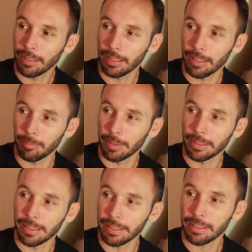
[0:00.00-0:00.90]
a
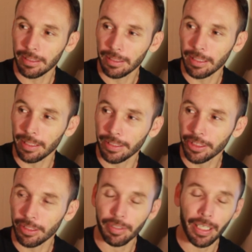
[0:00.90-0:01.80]
decent
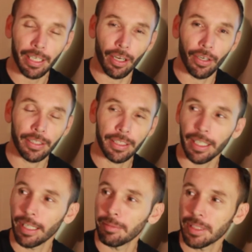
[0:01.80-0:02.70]
collection of cart-only
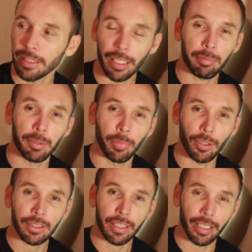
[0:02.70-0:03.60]
games and a couple of
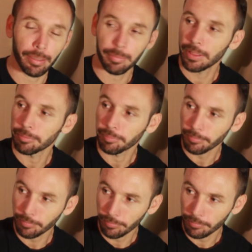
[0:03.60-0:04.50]
box games.
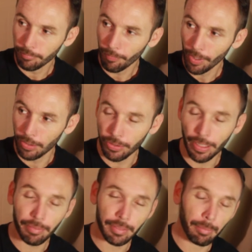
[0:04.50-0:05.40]
I do
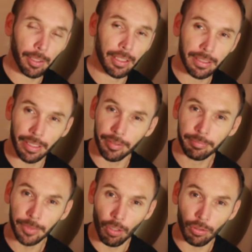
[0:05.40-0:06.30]
have
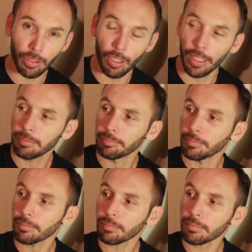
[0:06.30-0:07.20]
007, GoldenEye,
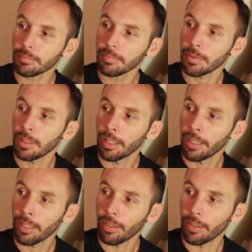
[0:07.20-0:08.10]

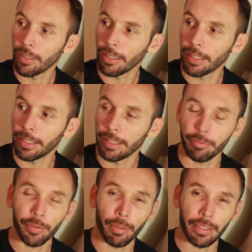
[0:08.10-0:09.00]
and a
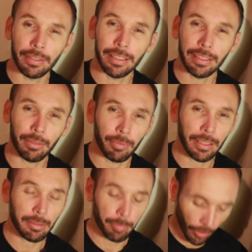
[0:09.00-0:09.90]
few other decent
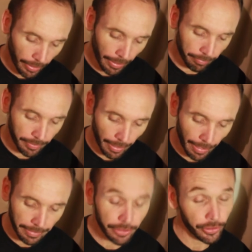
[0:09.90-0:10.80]
ones, but I
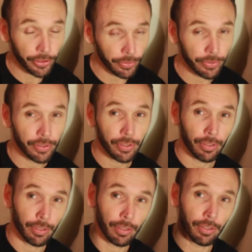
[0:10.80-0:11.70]
had to choose
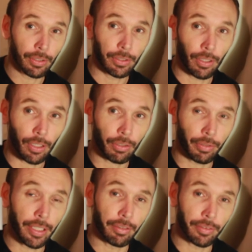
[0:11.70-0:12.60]

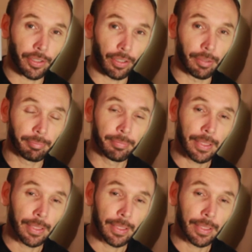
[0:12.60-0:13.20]
Ocarina of Time.